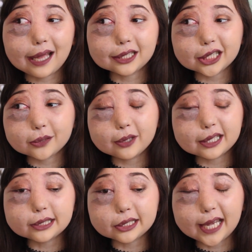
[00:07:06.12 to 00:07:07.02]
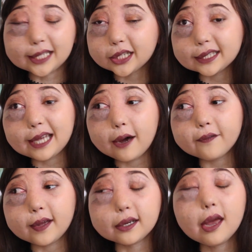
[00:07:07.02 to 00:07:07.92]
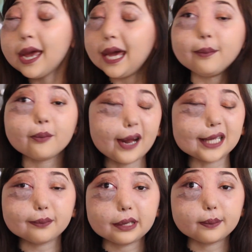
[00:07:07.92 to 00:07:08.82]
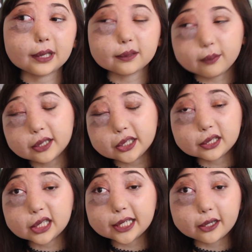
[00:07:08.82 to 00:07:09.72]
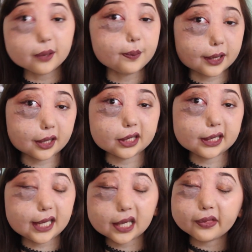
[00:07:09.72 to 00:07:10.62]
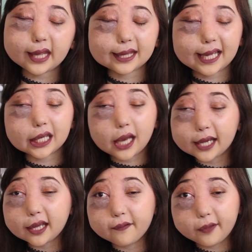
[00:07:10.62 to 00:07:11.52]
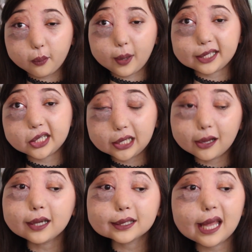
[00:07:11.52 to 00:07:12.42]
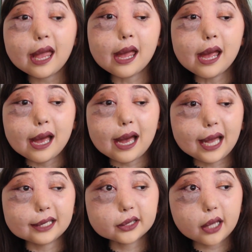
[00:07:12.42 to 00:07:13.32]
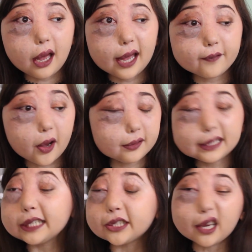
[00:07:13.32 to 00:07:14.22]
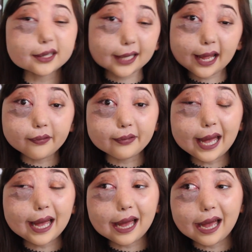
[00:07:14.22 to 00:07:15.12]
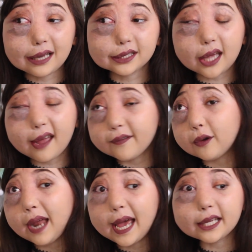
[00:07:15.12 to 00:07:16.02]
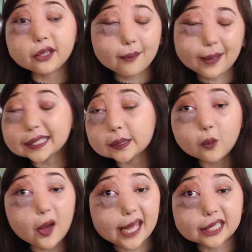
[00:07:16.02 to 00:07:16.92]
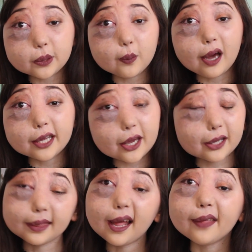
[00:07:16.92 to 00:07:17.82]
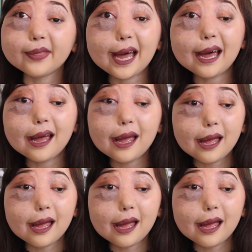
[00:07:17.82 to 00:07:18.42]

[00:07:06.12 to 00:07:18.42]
and just wanted to change herself and impress people as much as she could because she didn't think they'd like her for the way she looks. And I've only just learnt that, and I feel like no matter what age you are, you can learn that.